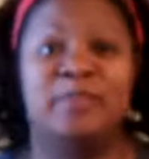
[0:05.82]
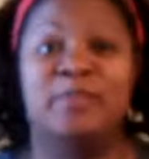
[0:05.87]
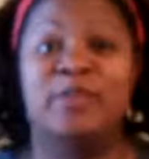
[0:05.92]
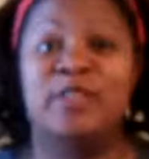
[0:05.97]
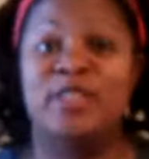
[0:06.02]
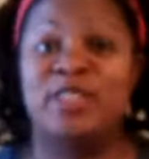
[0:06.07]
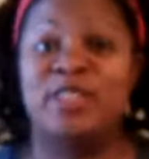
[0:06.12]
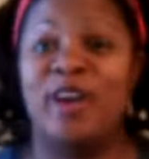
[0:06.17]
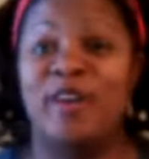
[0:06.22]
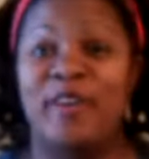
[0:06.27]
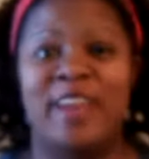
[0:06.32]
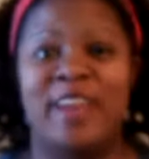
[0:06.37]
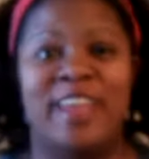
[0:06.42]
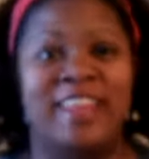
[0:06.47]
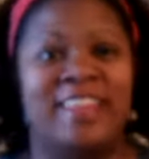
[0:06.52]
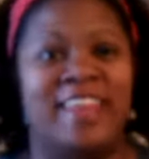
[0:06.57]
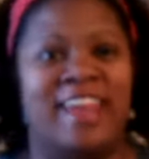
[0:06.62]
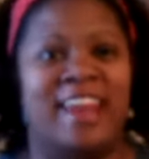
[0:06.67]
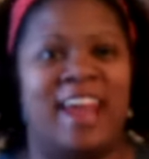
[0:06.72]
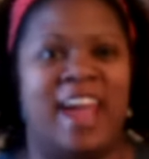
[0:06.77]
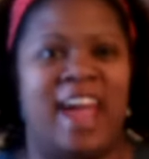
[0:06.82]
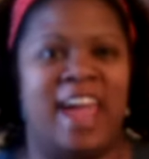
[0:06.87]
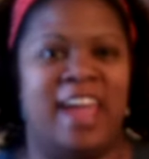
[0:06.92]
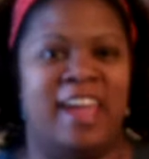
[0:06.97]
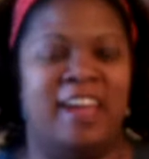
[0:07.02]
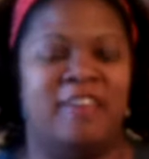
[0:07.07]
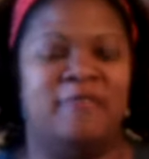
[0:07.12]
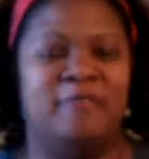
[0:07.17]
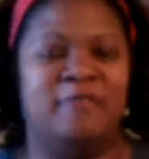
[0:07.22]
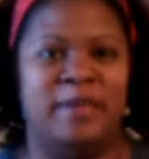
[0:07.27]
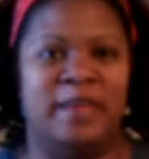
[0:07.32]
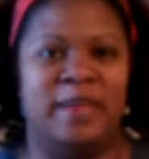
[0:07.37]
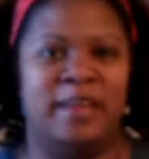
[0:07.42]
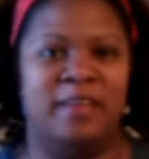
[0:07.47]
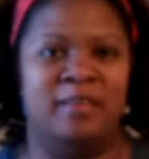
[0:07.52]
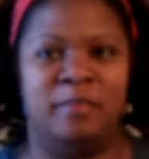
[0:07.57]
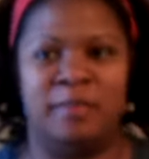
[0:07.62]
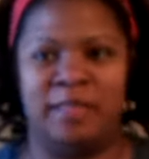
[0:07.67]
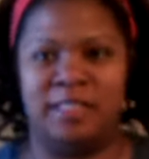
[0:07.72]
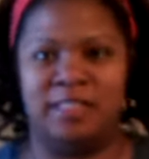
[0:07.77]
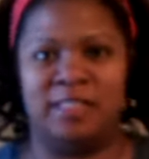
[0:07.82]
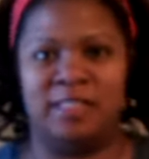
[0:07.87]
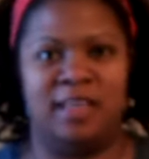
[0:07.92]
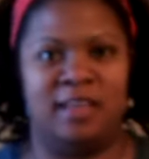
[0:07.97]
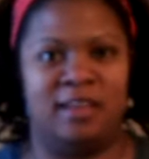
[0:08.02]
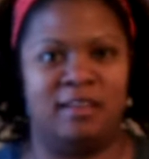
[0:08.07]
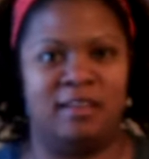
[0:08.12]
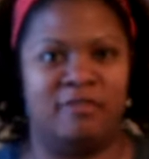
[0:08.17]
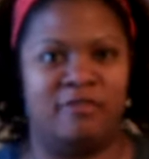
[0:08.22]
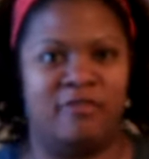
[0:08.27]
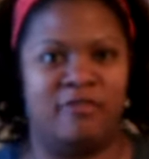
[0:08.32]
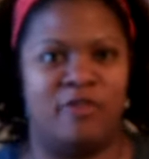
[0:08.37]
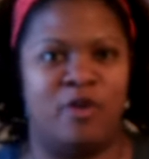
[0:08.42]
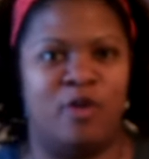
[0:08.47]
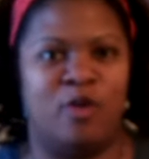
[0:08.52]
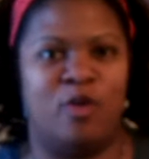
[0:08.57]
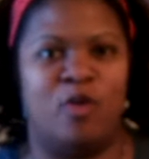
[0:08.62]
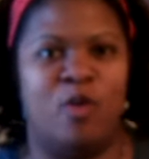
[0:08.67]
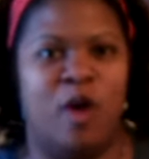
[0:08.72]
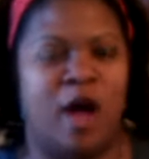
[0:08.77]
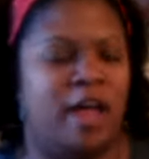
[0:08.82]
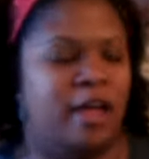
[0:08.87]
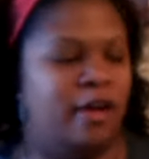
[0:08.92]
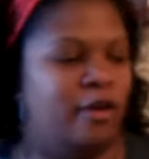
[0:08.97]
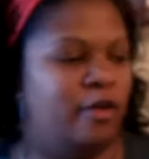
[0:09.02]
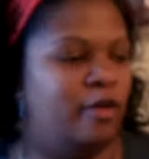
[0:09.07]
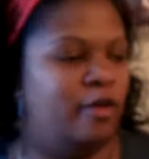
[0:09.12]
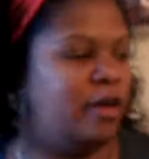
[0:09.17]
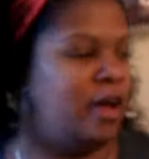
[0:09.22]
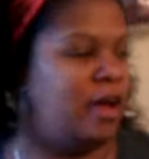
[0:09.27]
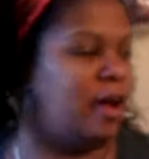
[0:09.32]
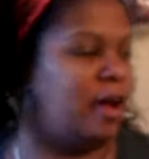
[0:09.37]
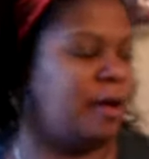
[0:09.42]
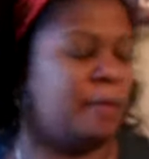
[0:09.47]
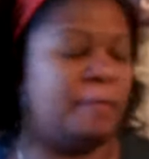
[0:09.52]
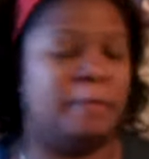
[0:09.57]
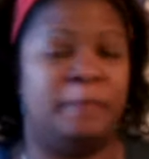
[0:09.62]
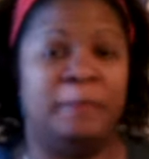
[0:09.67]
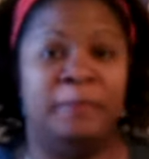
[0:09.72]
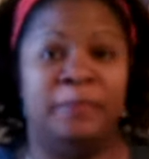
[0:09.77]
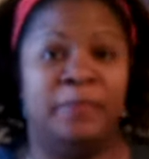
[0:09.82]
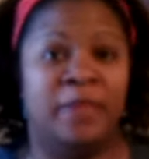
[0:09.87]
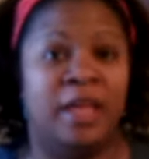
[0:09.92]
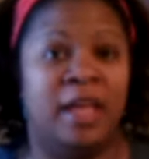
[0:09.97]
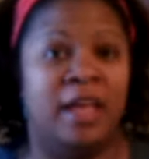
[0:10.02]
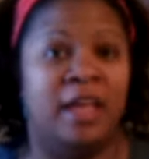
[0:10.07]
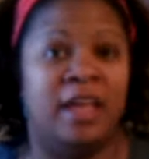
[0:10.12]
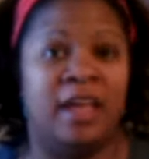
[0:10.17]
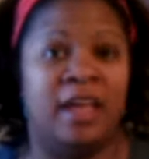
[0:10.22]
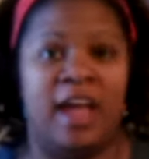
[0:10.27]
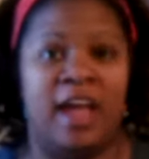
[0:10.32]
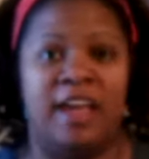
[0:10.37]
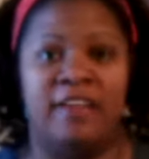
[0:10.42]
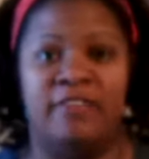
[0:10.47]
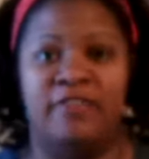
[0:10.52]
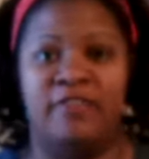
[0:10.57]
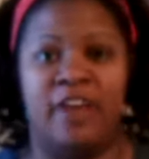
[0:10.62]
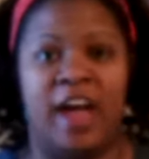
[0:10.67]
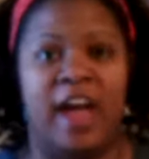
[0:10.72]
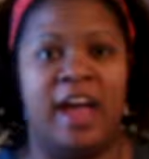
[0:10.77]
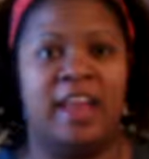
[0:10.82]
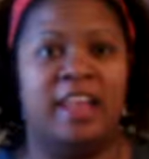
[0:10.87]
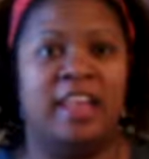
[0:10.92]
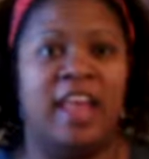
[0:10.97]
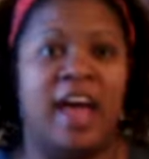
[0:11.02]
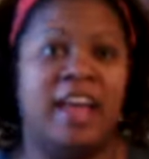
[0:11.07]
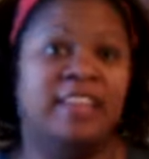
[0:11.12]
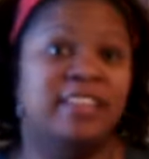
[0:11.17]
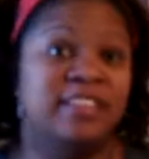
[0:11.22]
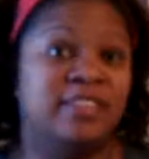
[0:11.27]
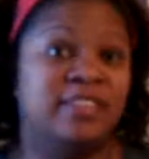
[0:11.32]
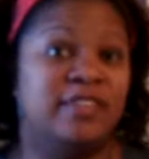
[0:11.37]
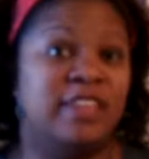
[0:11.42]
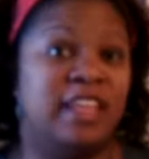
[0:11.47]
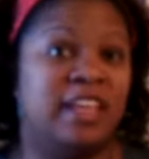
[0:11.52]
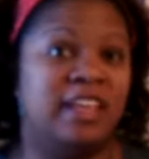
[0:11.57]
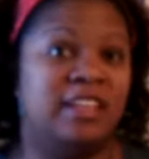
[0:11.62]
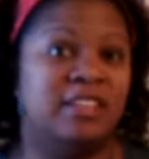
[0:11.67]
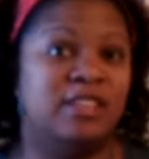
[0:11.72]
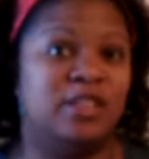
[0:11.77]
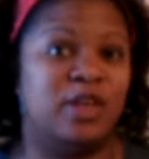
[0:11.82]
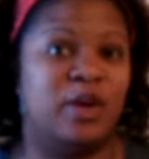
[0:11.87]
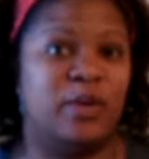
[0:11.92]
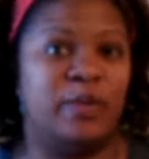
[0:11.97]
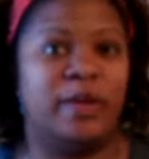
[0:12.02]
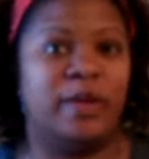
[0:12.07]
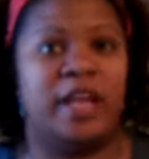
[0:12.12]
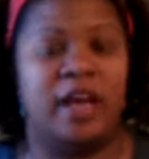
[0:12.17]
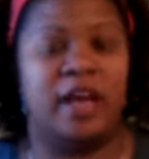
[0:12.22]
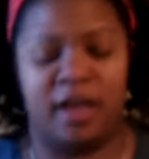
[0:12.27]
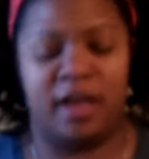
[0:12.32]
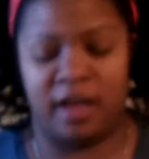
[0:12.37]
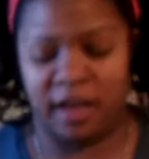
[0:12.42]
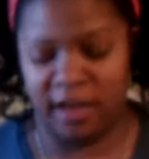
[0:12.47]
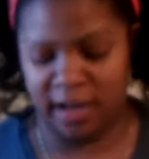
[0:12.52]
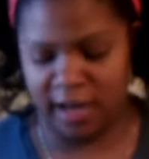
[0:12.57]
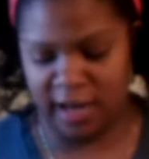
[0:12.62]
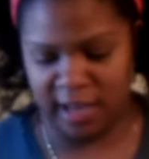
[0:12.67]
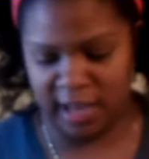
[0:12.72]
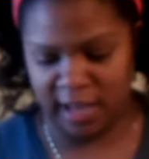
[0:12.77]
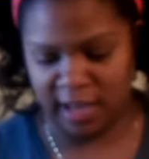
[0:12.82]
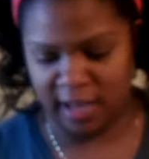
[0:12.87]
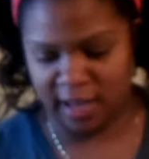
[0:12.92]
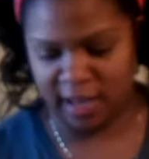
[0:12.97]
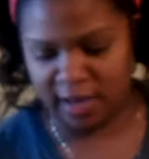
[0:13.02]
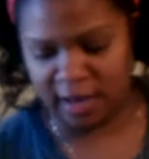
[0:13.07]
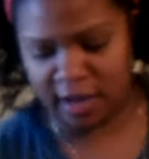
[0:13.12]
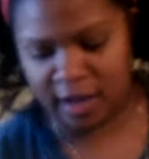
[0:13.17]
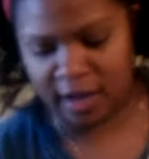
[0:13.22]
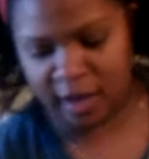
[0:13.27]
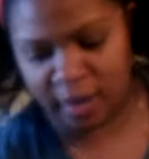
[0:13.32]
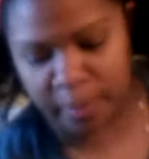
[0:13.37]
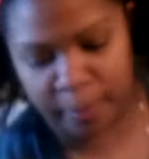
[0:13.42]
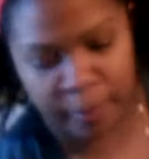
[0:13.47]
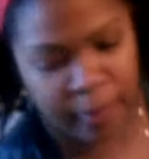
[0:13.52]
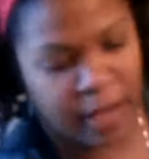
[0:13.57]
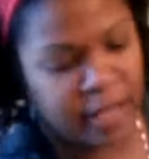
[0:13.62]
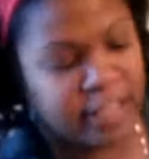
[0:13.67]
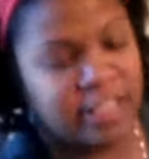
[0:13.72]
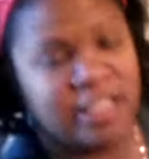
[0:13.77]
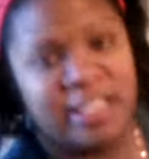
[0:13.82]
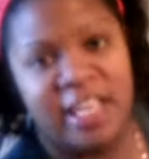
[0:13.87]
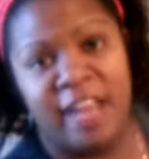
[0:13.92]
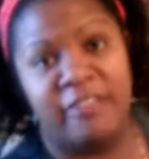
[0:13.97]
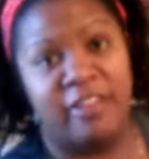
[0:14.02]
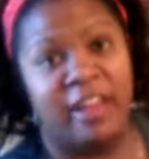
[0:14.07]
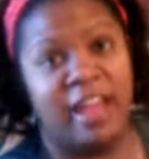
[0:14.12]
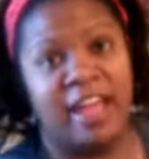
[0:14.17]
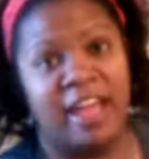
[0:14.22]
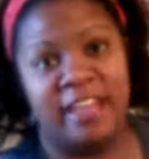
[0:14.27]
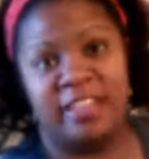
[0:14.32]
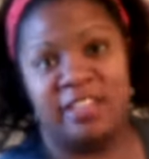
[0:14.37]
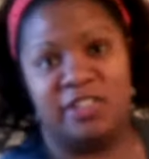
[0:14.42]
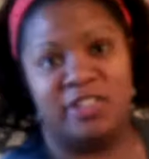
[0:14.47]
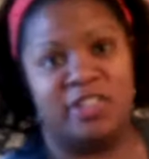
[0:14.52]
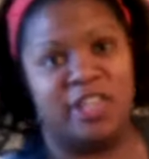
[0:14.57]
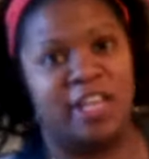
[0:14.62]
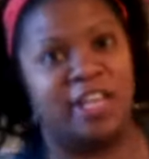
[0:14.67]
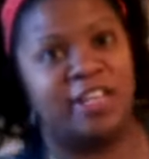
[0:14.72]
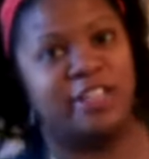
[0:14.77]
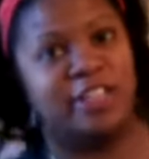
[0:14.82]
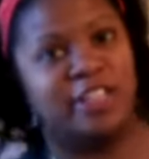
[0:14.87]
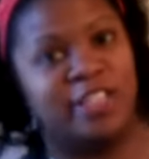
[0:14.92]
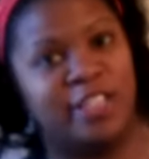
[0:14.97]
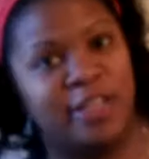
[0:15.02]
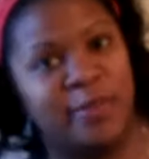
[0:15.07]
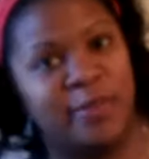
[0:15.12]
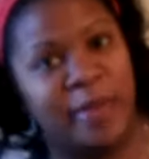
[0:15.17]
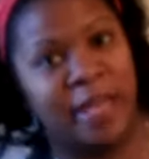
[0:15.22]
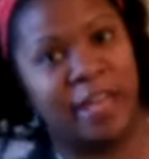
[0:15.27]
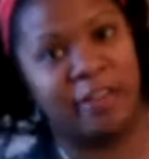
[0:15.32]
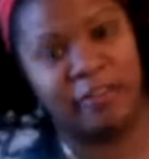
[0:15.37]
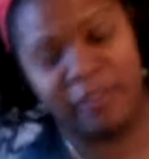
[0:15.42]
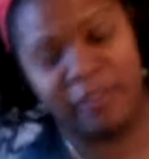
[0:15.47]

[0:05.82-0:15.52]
sorry that I have been missing for a while. I've had lots of things going on, and I just haven't had the chance to make a